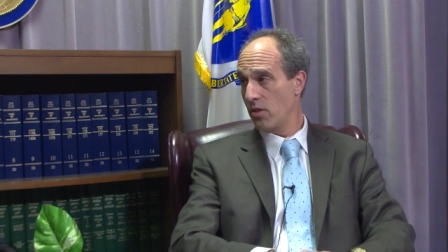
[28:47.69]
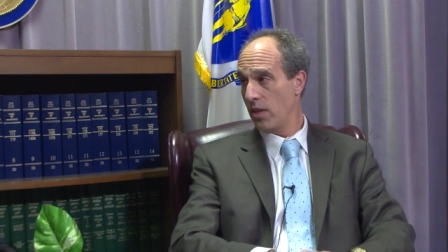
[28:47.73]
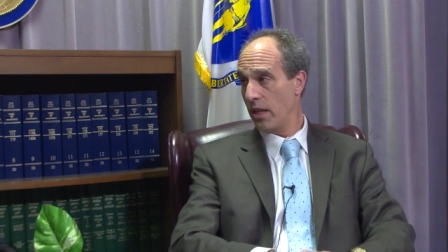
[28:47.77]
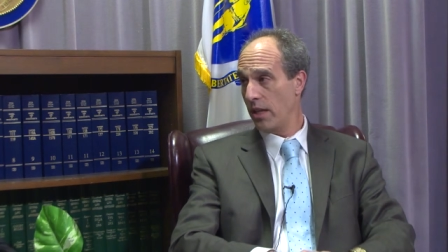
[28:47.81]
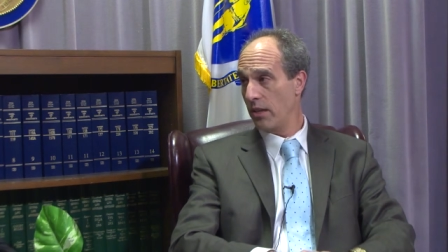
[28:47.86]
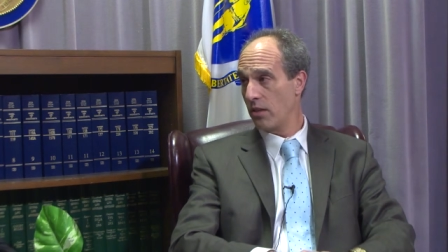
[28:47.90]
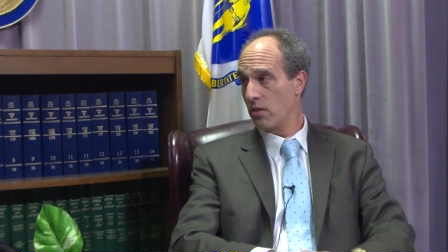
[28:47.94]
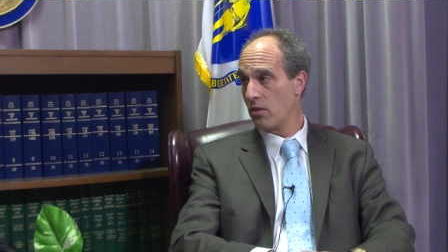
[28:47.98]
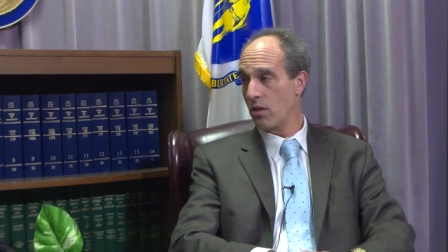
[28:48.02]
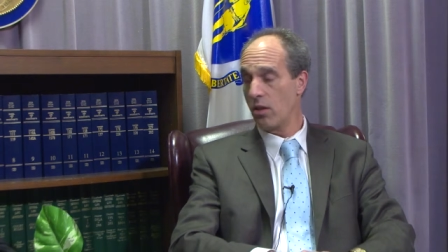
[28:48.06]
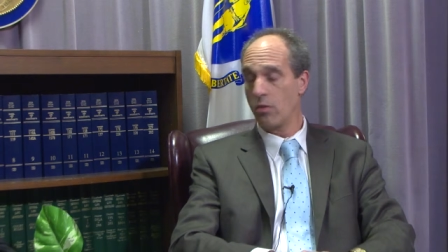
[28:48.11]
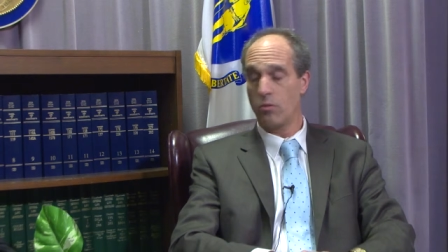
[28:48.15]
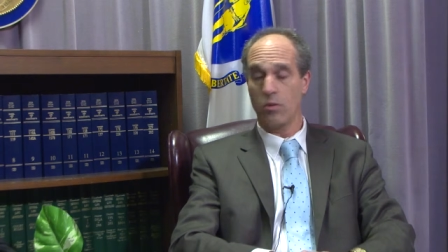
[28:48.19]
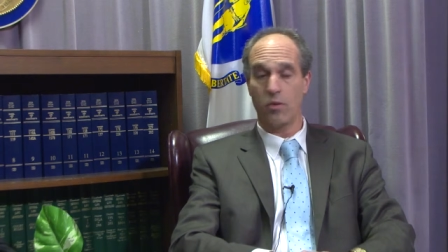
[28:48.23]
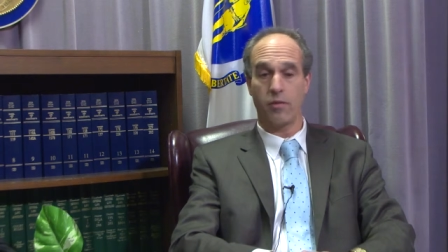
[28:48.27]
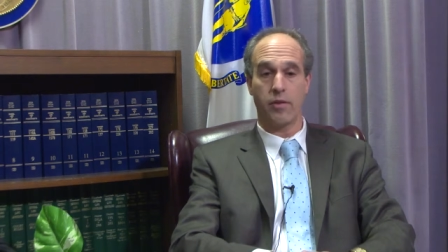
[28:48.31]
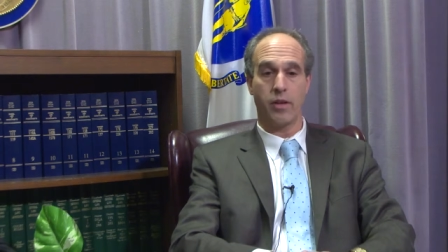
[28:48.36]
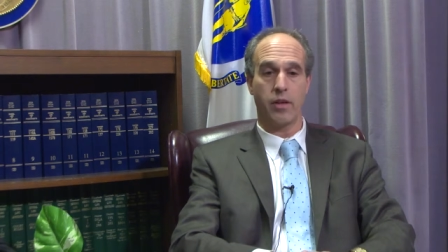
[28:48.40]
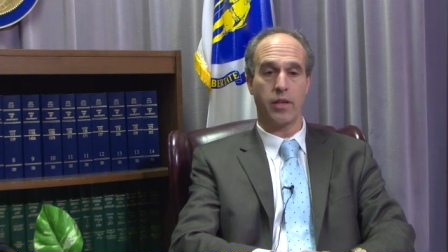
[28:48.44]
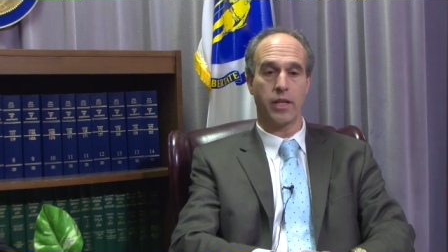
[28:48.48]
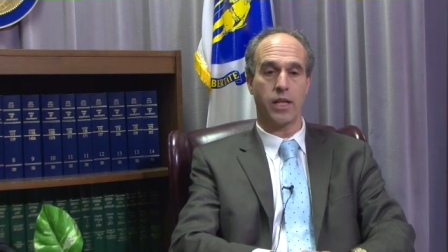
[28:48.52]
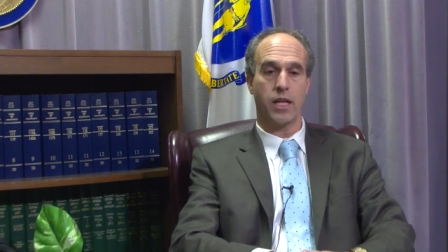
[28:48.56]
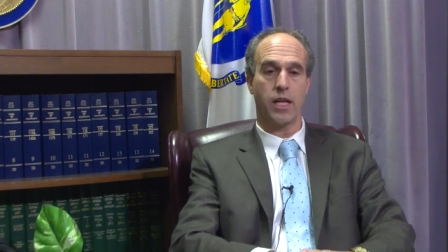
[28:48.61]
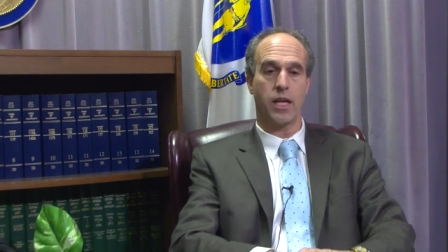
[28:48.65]
and so we're
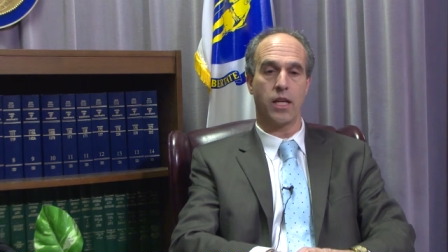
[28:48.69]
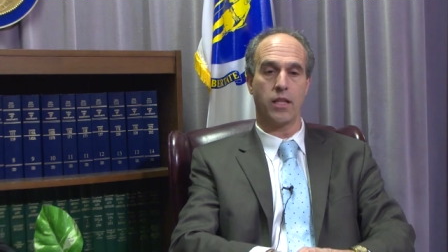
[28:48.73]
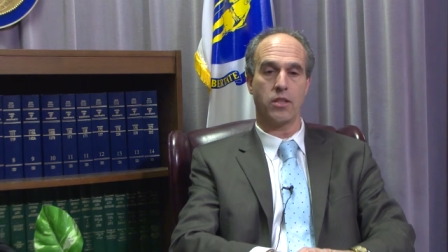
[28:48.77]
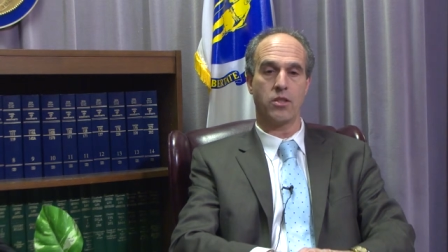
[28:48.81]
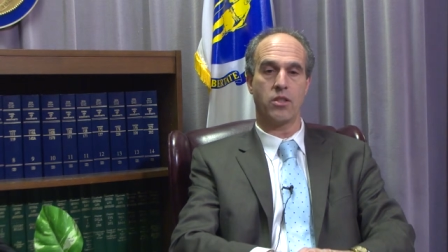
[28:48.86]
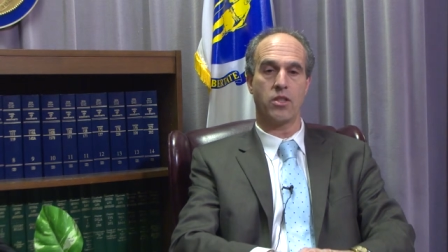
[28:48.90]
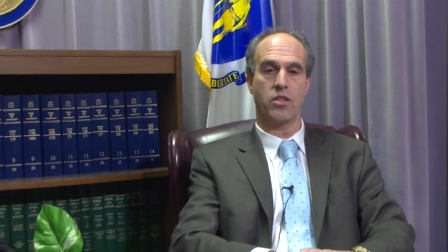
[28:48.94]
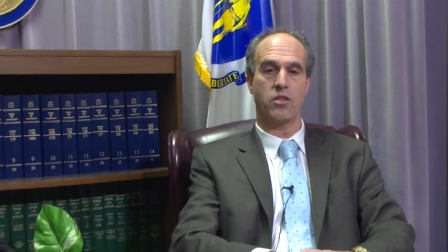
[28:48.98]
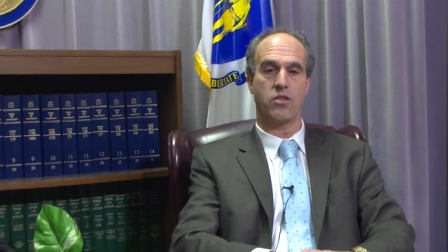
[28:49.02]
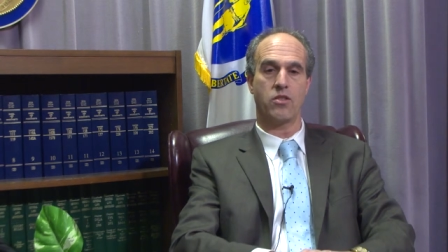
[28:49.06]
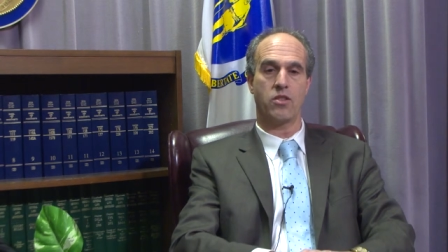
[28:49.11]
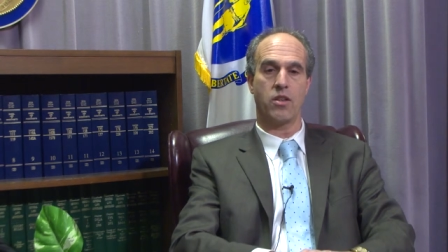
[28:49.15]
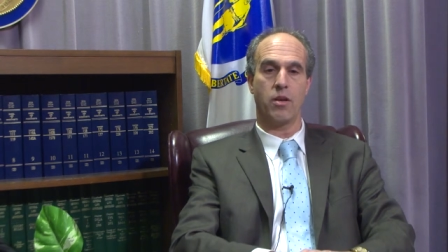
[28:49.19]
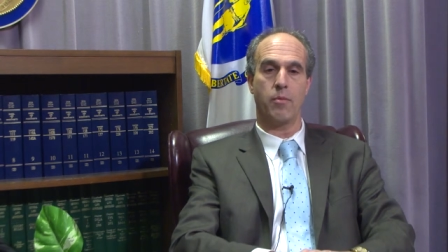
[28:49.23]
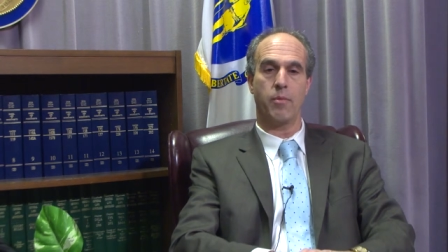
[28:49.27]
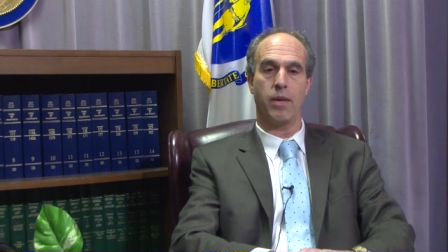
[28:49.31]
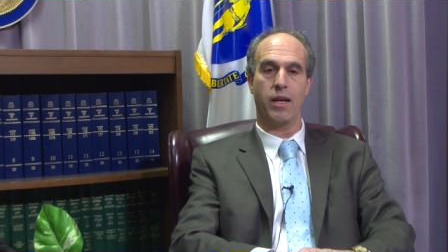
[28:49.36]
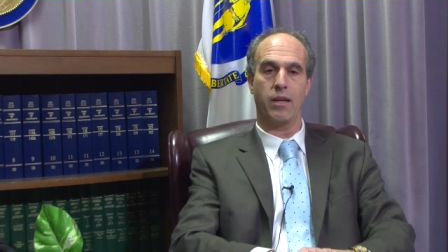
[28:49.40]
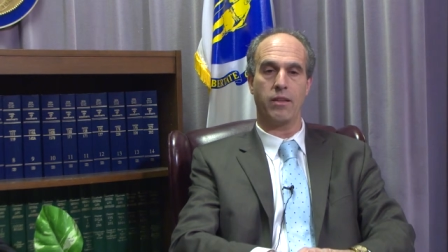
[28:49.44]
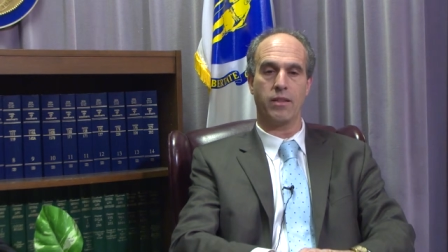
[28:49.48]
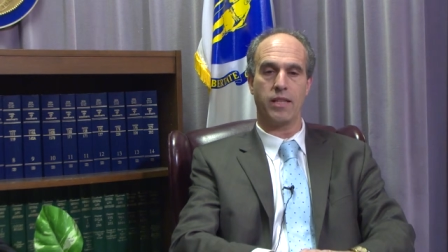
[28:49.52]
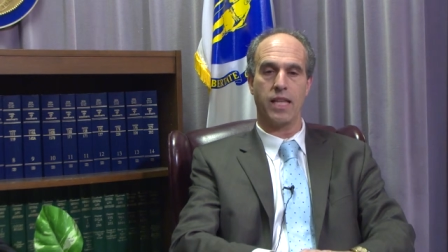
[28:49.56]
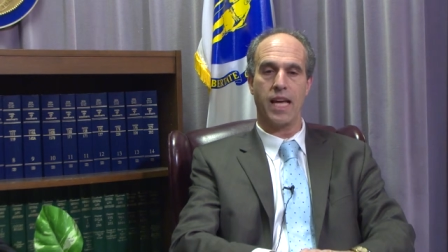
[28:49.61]
very conscious about